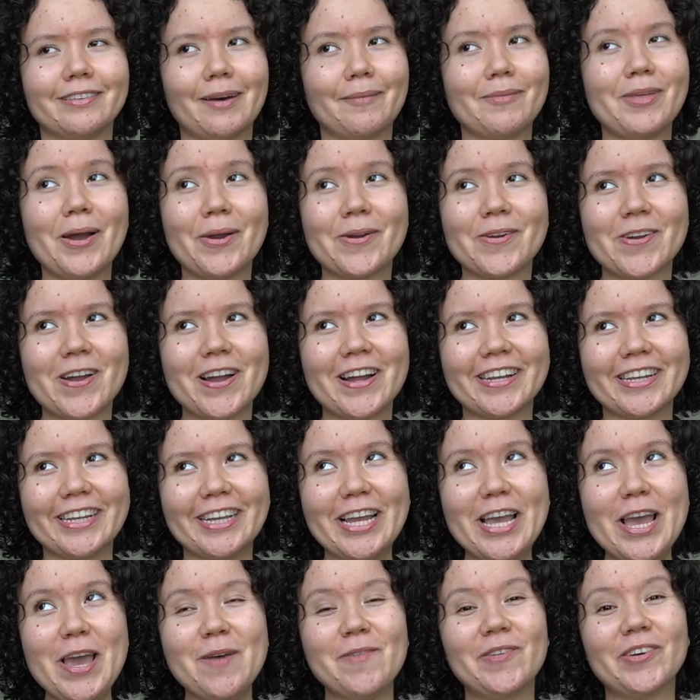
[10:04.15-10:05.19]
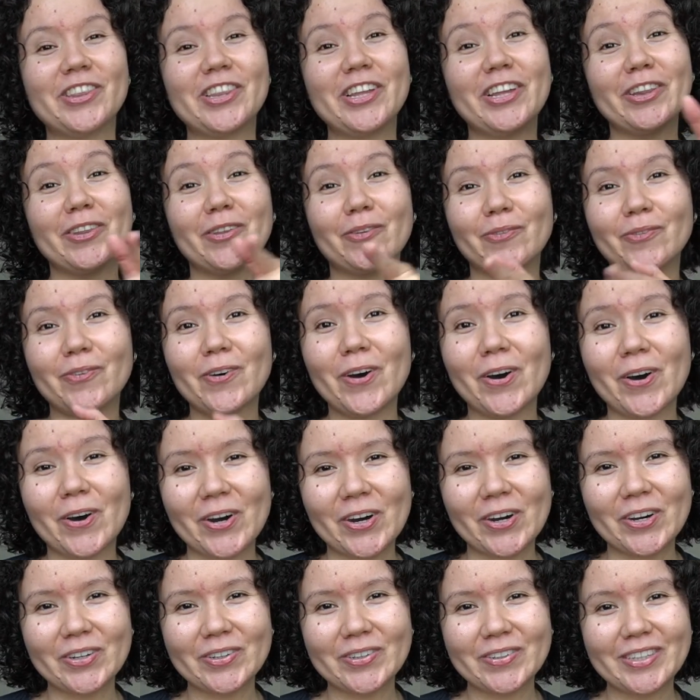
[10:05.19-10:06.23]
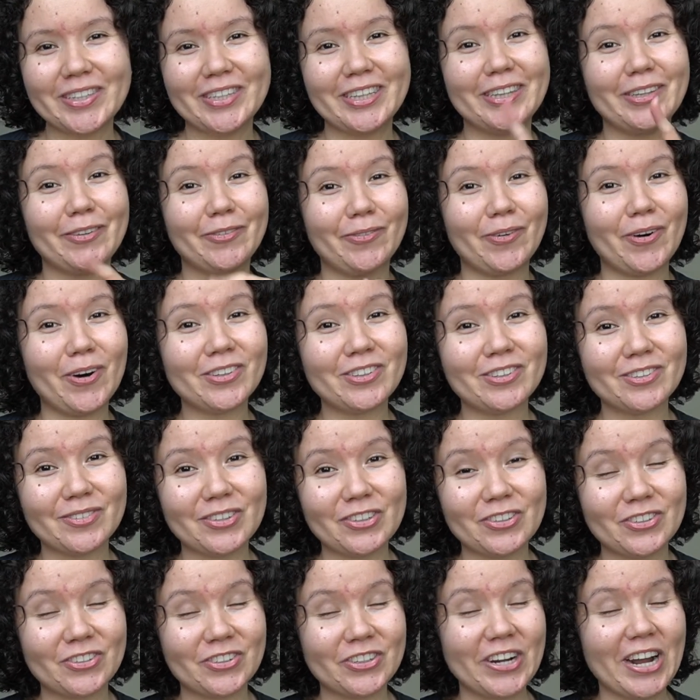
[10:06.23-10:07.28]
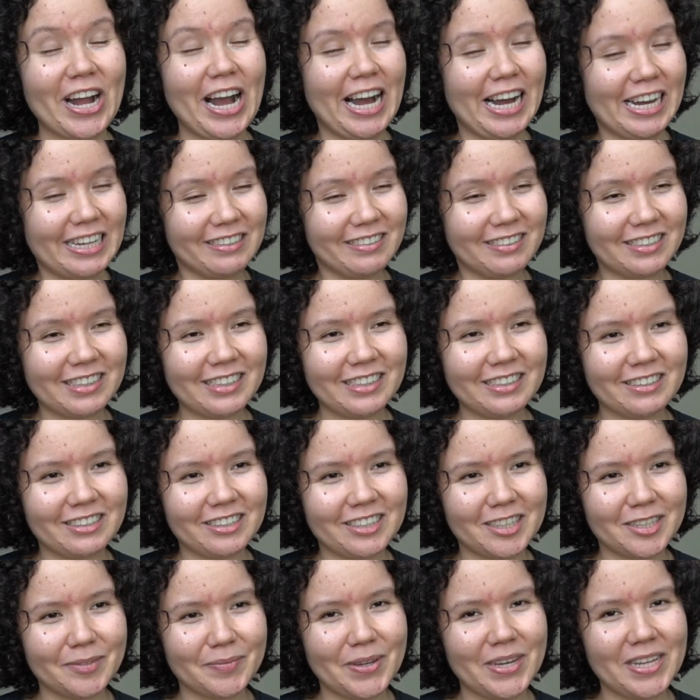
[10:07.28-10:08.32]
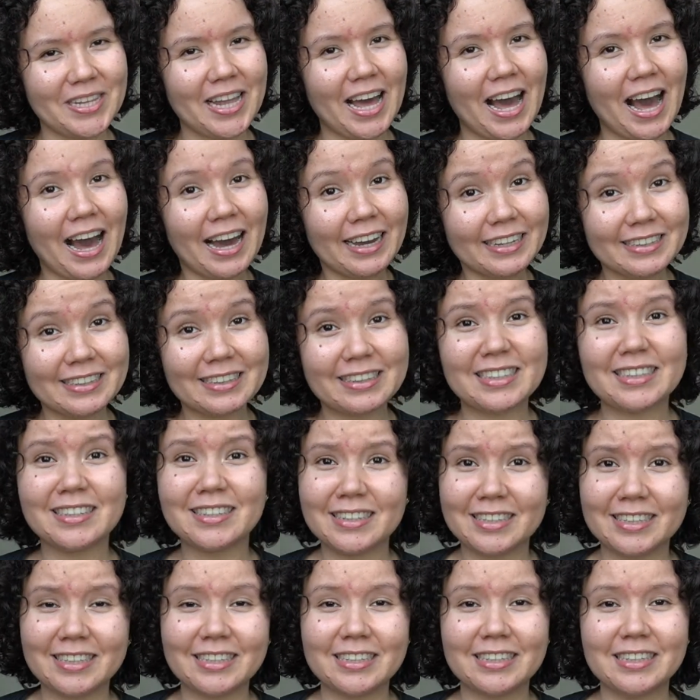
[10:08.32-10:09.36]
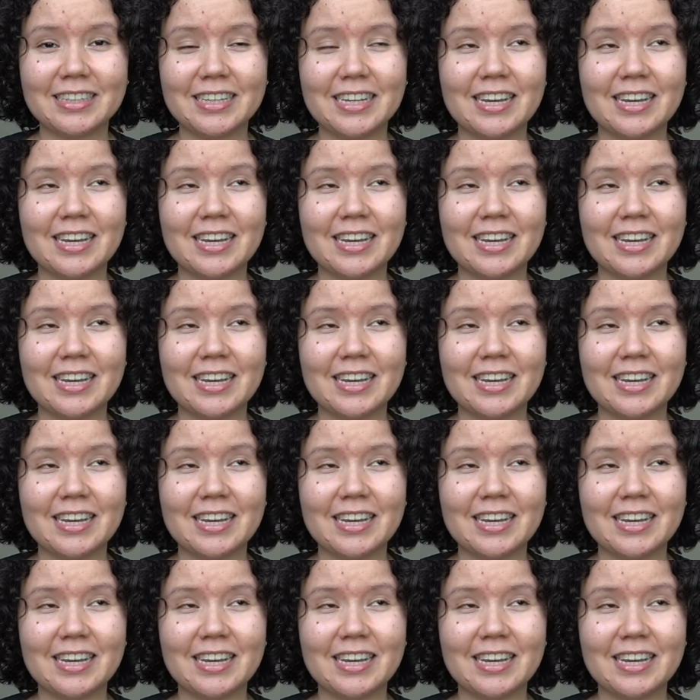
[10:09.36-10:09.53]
I'm not ready. But then the fall, the fall semester, I signed up and I did it.